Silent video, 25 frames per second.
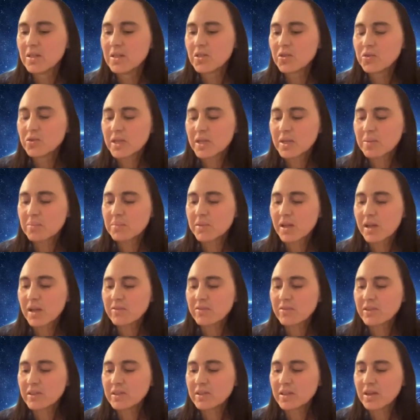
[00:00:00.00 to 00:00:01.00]
Dream
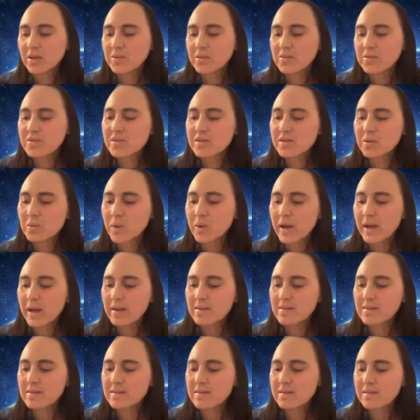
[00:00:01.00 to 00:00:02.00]
lover goes to
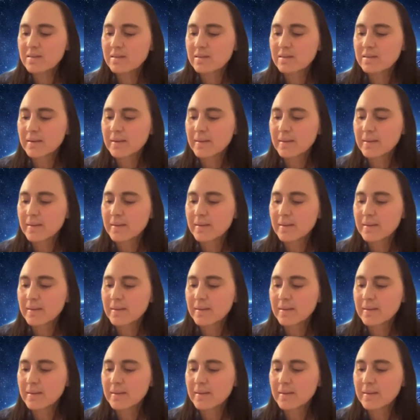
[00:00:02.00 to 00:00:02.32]
waste,